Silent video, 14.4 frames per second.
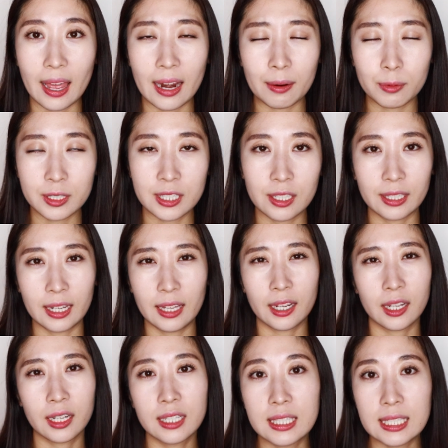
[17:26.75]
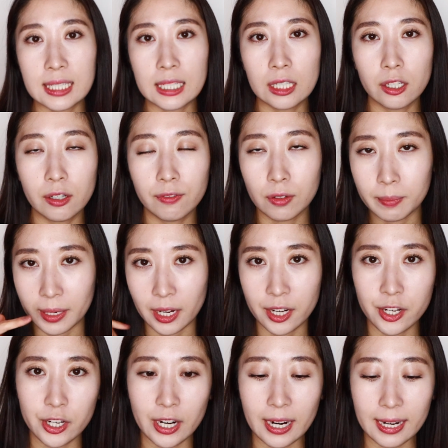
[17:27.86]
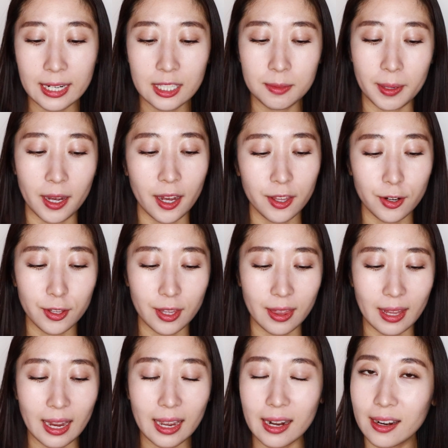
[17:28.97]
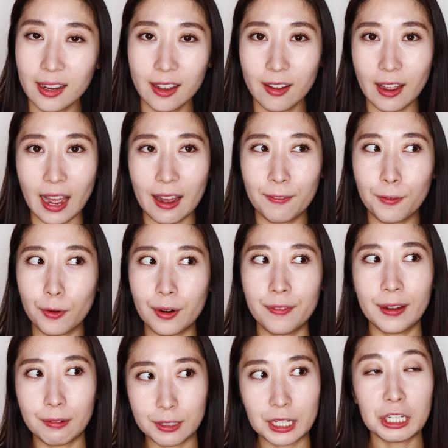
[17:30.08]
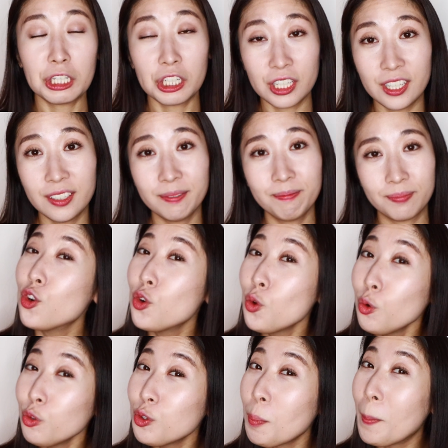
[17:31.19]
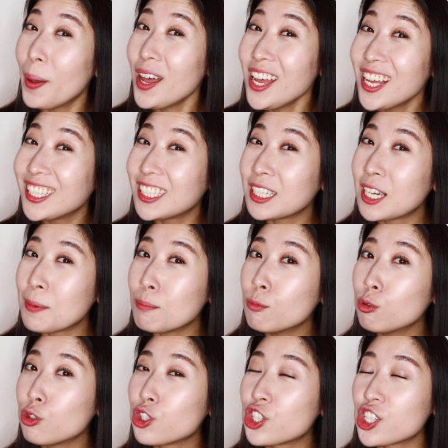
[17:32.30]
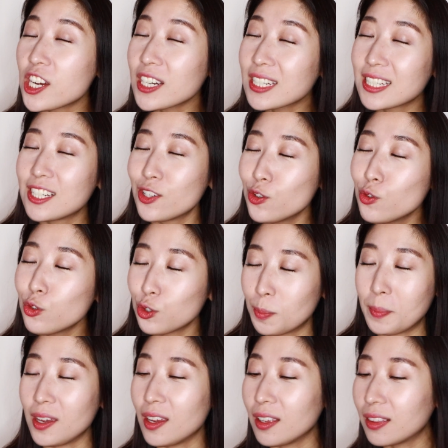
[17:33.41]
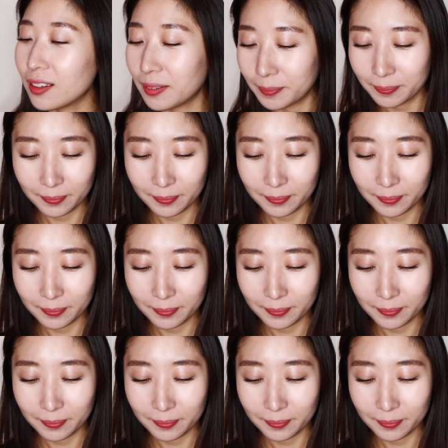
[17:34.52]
And I would still get like a concealer for my under eyes, but other than that, for a foundation, not bad. Moonshot, not bad.